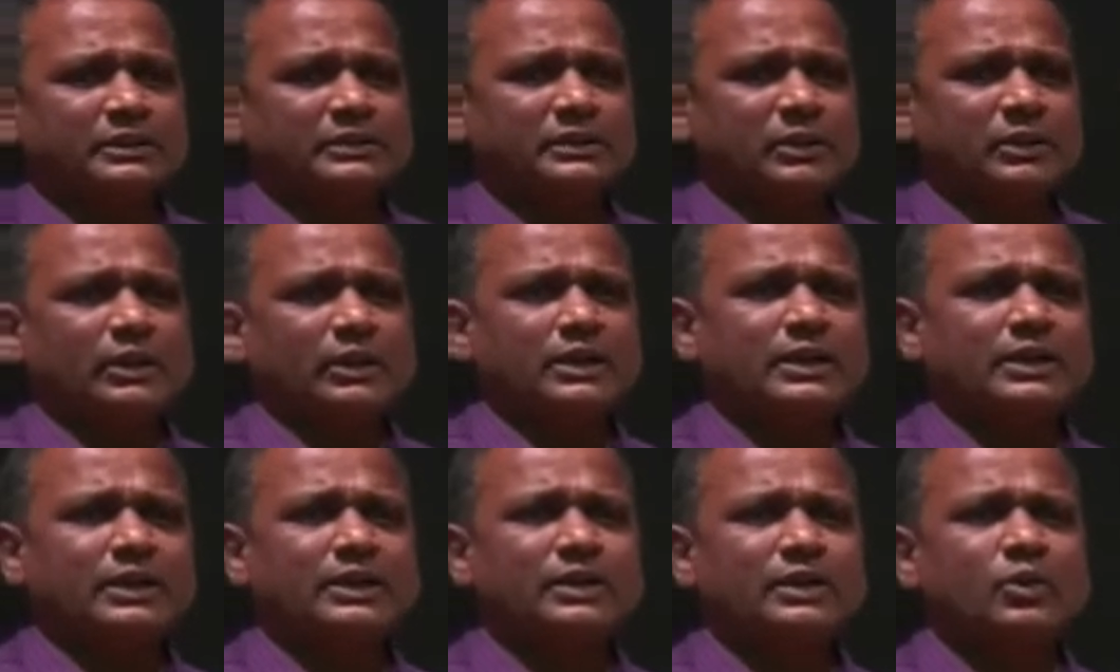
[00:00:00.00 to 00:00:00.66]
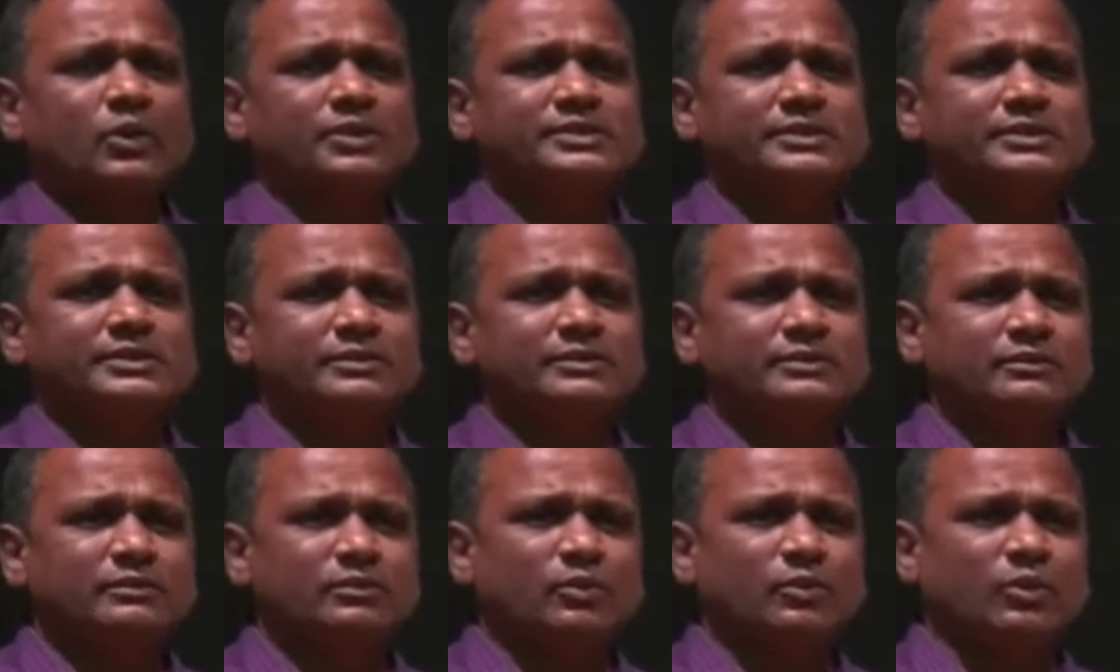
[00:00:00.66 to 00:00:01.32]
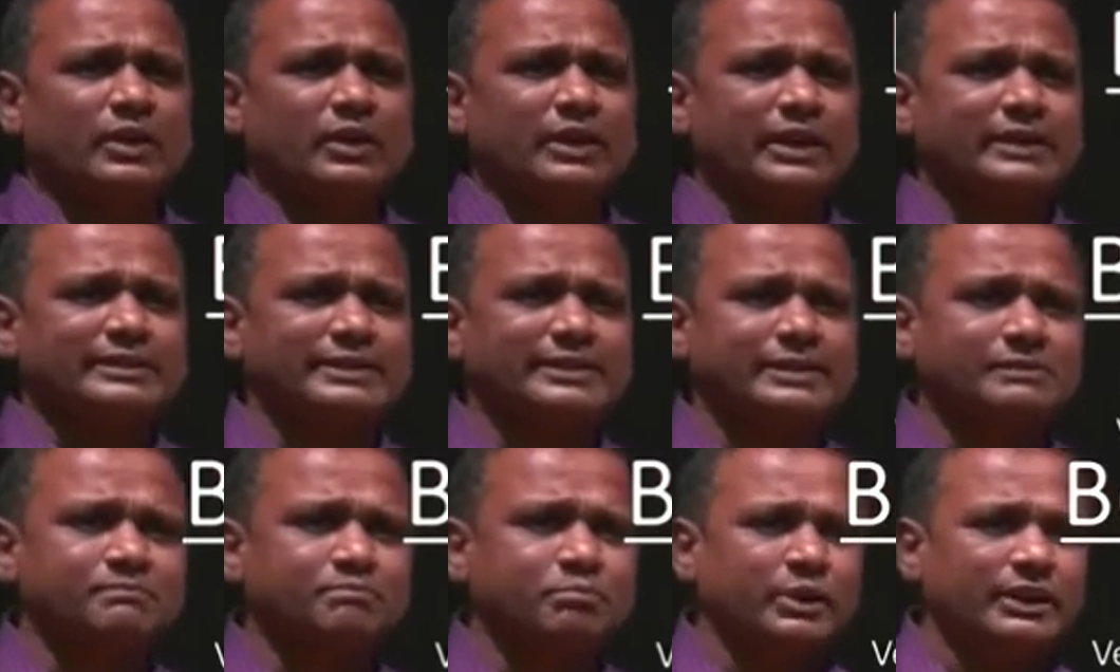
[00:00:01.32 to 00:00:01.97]
vertical loads were at this
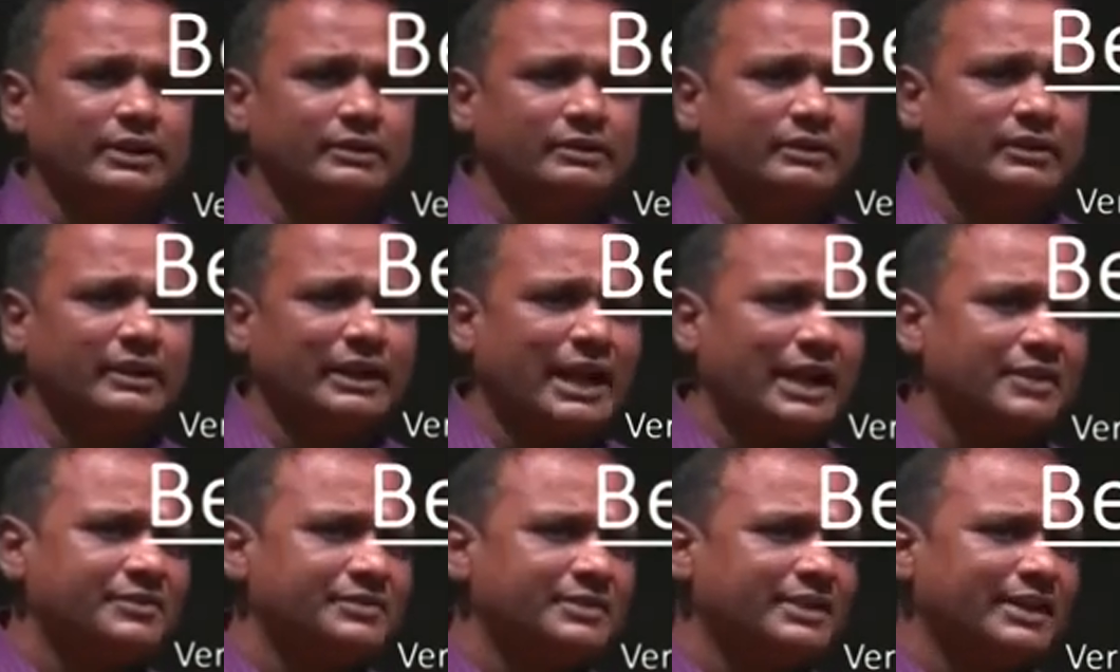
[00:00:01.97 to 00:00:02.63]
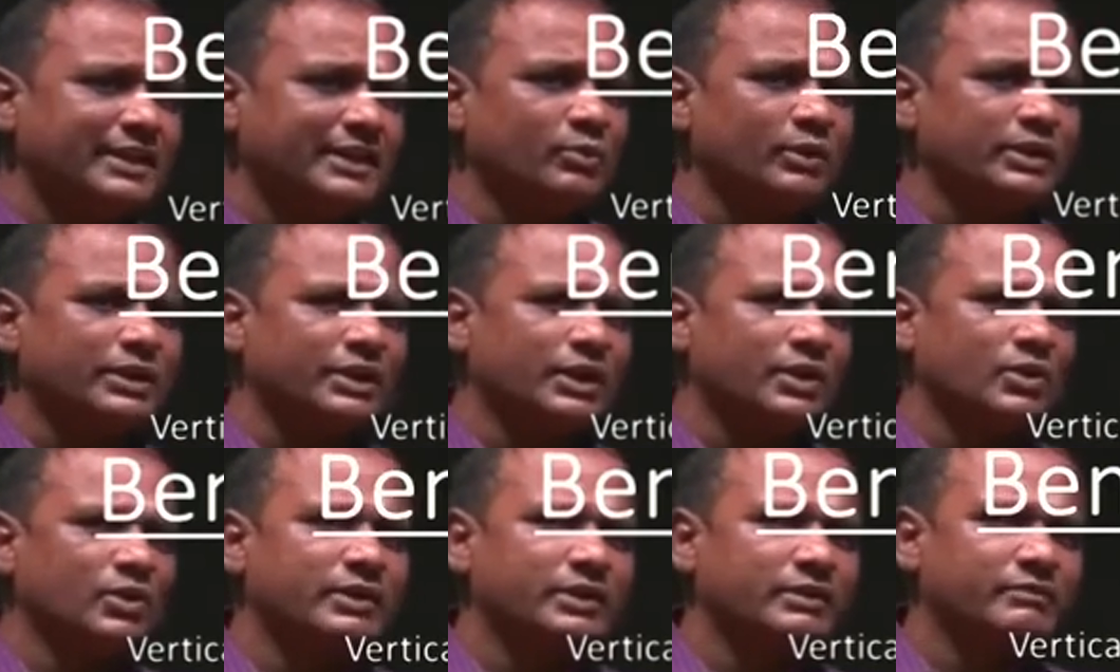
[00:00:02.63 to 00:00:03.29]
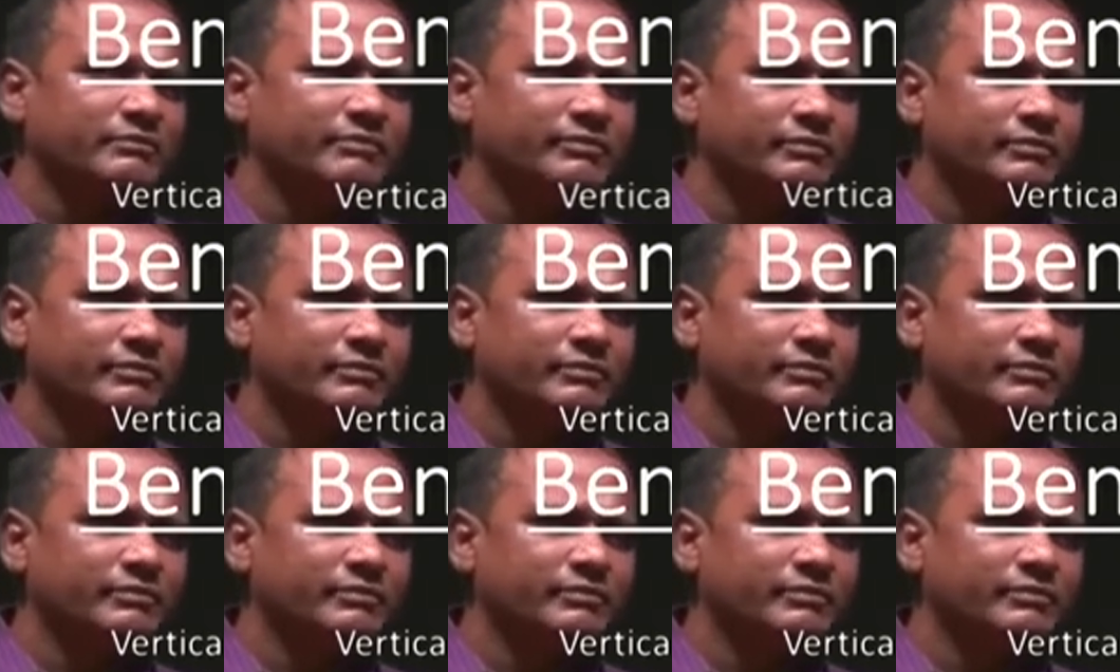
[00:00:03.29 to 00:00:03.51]
pulley. Can you see any vertical load here?